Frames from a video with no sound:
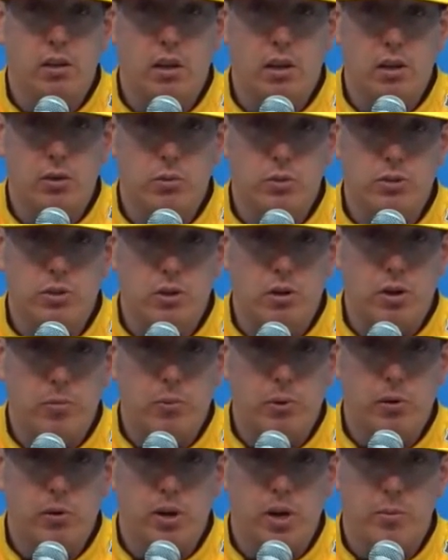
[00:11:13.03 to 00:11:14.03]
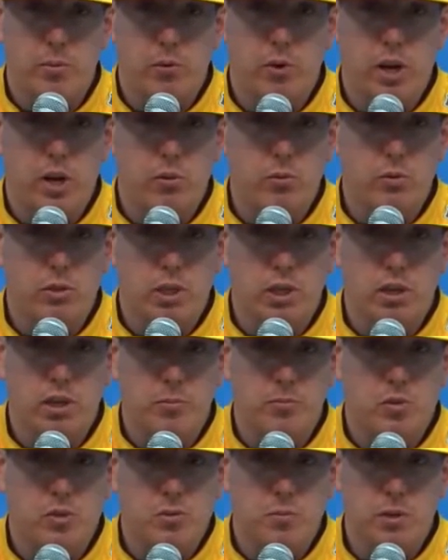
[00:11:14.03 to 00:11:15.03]
We'll turn our program around. We'll get it
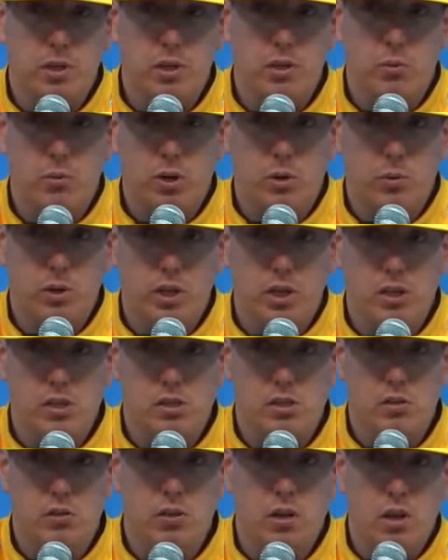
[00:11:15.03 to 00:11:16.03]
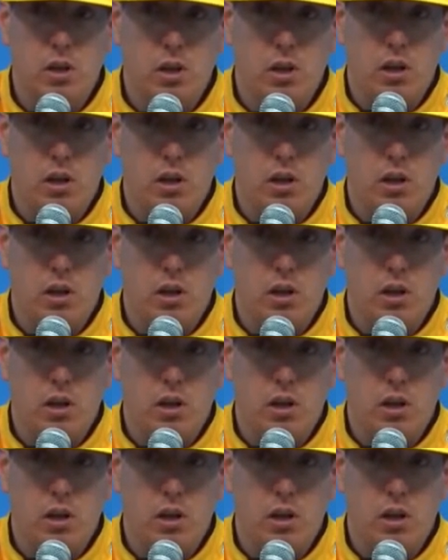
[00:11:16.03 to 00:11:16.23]
up to speed to where we need to.